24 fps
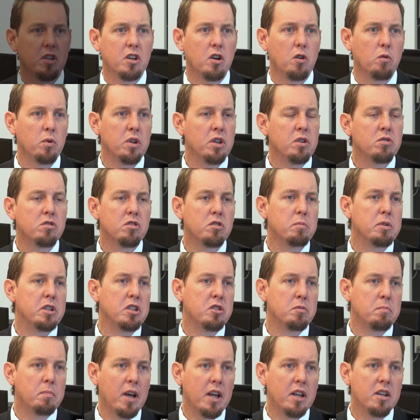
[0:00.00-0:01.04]
We used to be
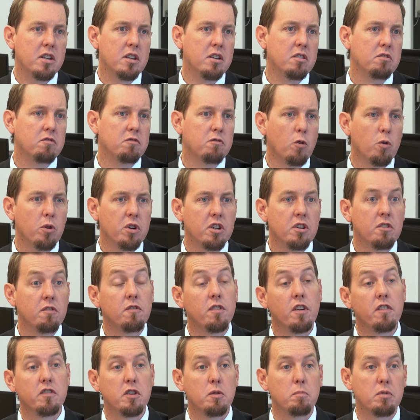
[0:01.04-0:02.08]
spending 40 to
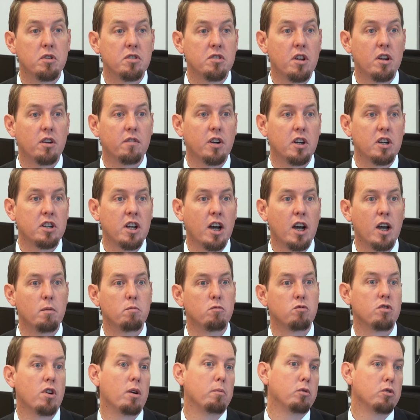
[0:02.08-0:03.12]
50% of our
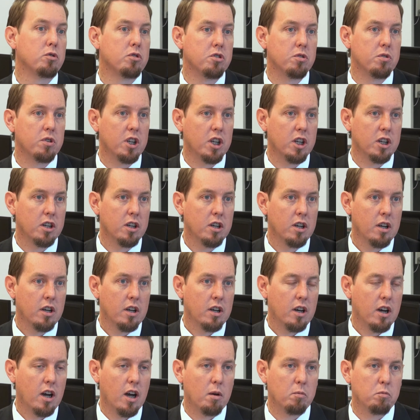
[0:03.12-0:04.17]
time
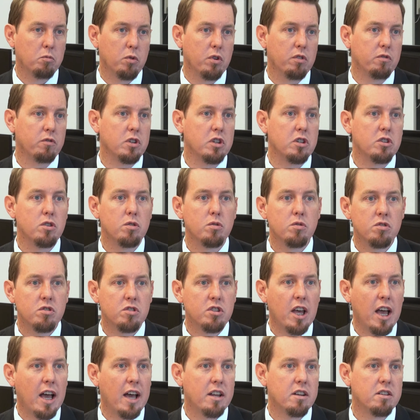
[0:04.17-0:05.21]
troubleshooting. We've
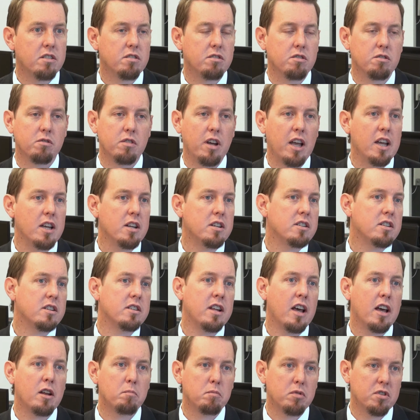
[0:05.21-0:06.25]
reduced that to 8 to
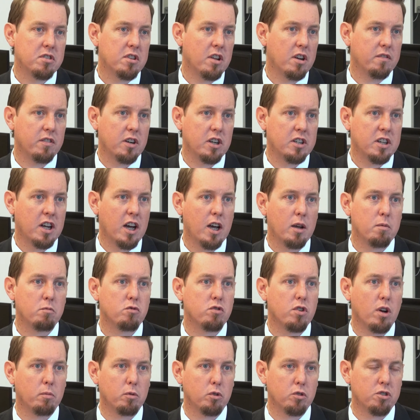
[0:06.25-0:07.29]
10% of our time
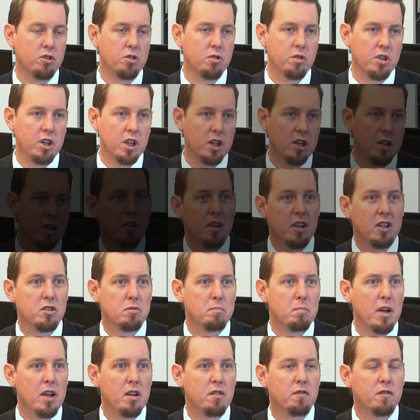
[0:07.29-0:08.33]
troubleshooting.
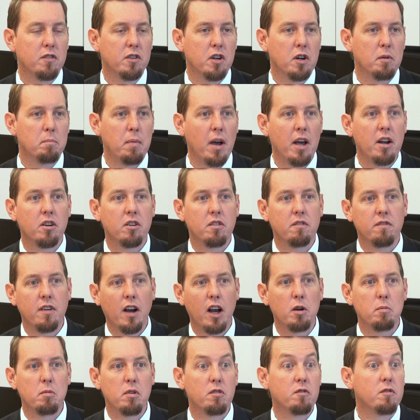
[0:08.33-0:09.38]
It's made for a better
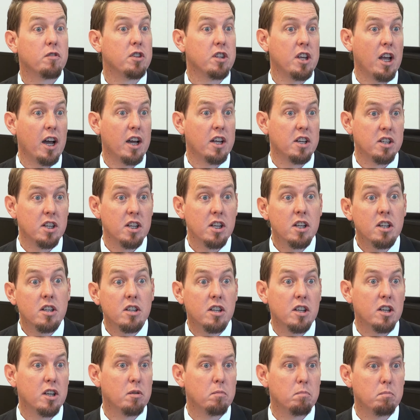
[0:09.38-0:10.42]
environment for the IT
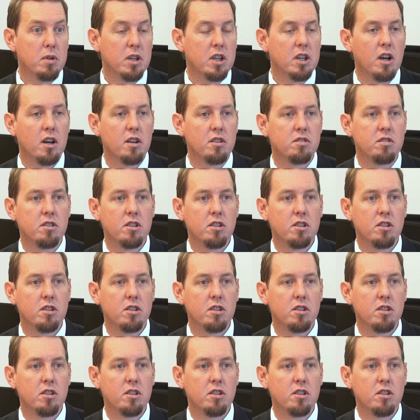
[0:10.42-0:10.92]
team because,